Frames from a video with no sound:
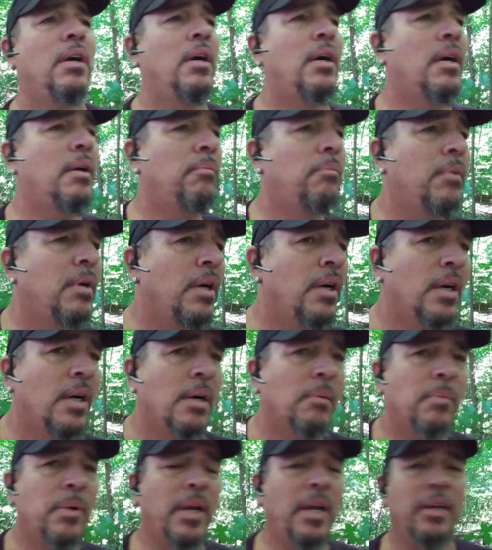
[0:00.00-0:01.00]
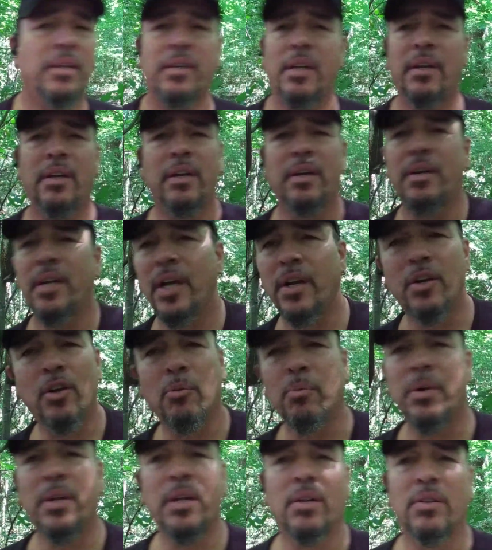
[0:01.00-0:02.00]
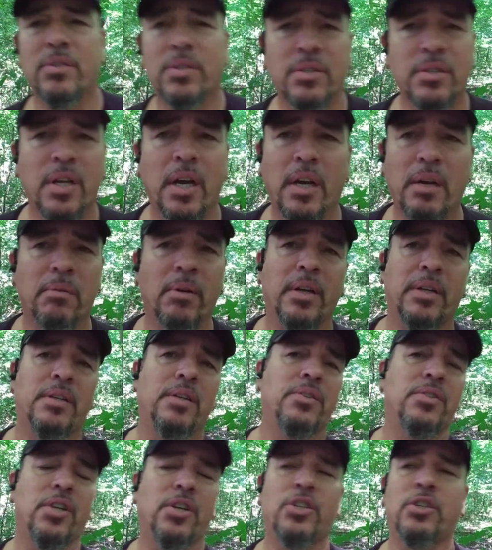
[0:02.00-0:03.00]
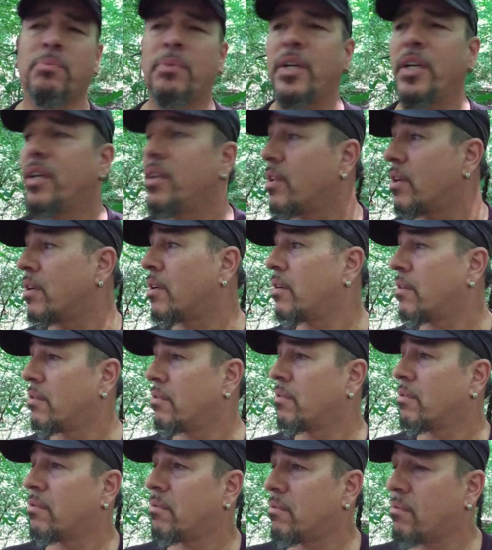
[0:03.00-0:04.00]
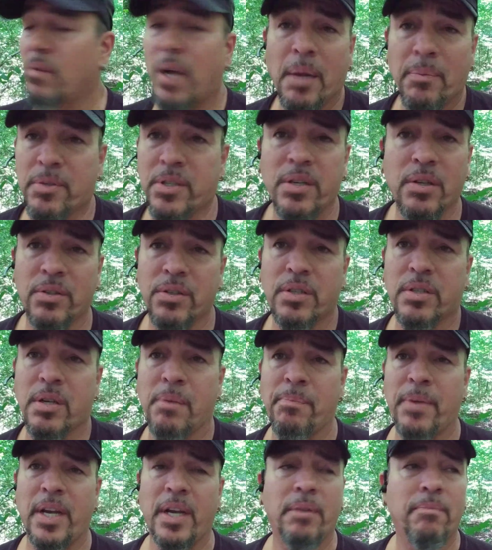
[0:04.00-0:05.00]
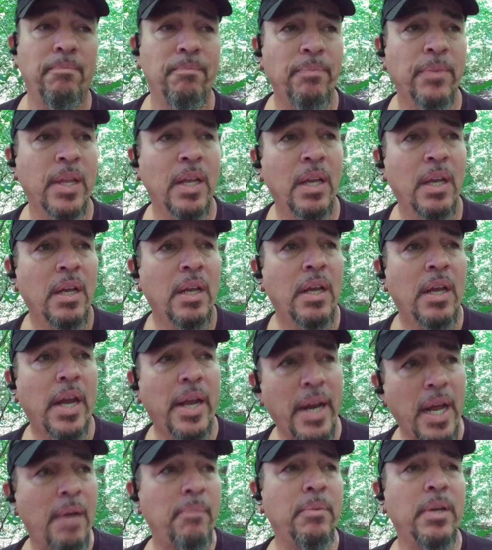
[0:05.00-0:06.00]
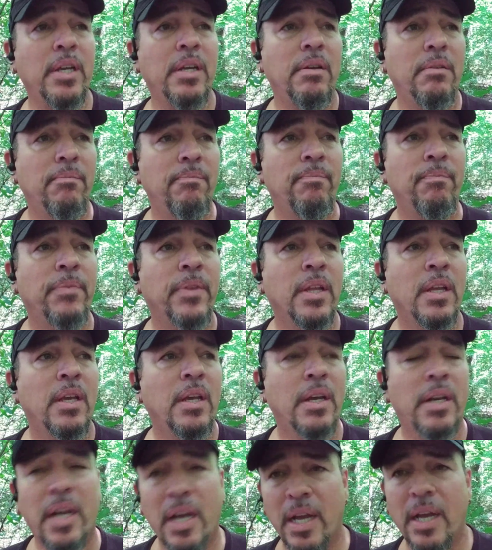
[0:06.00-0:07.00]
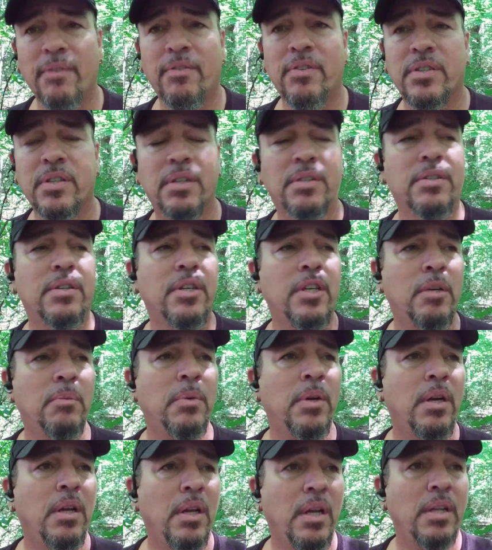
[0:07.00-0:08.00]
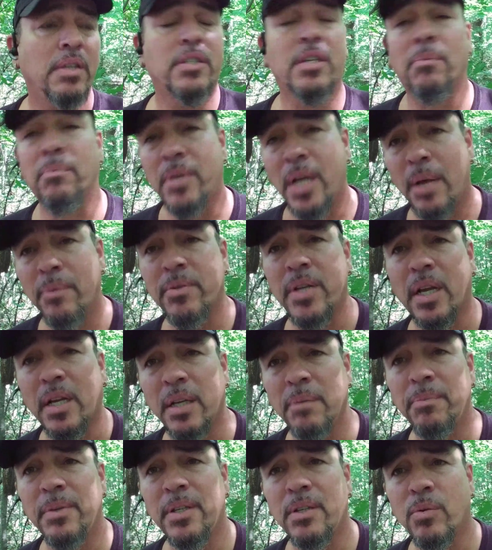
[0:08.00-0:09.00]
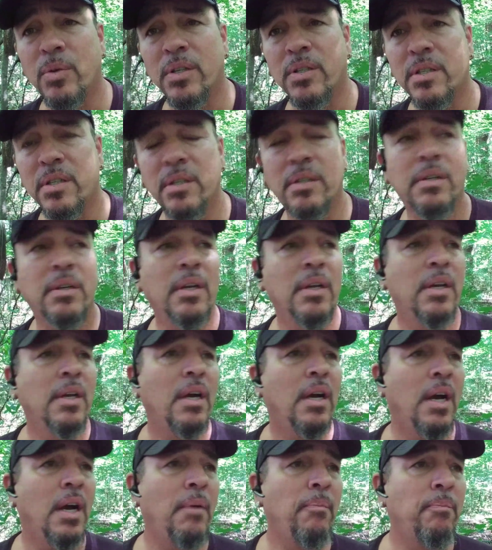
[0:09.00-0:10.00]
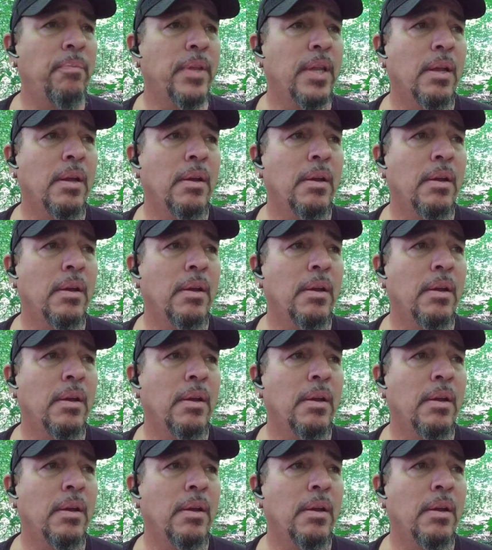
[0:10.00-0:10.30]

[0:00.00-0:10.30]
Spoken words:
Um, but at the end of the day, nobody else has got a right to judge me either. I'm still just a man, and I'm me, and I have a sense of humor, and sometimes that can be twisted. Um,